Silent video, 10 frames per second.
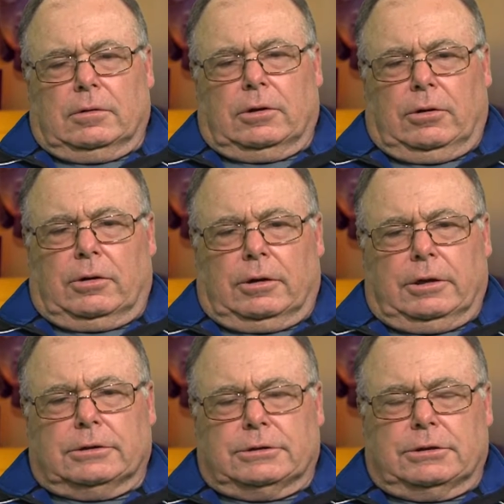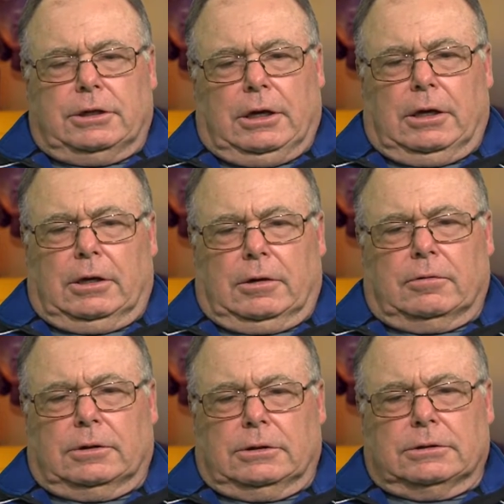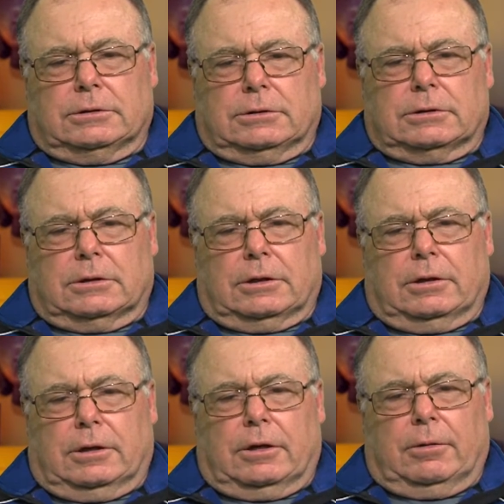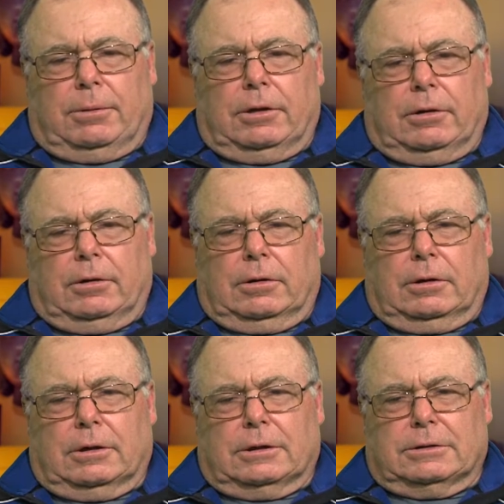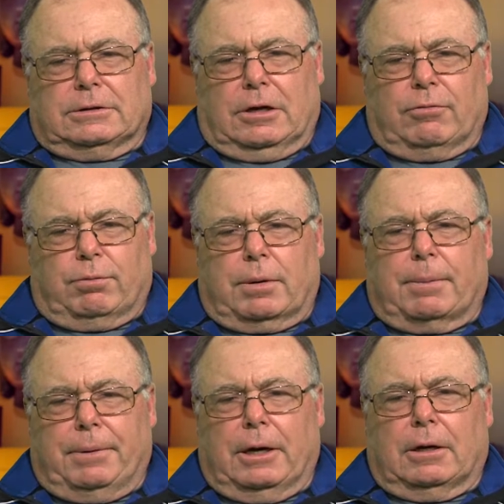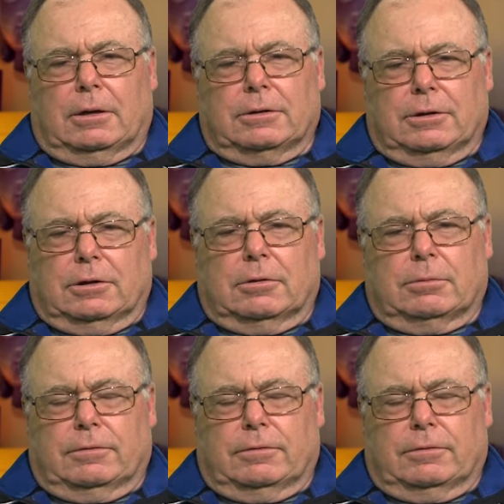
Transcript: earliest skiing was you had to be self-propelled.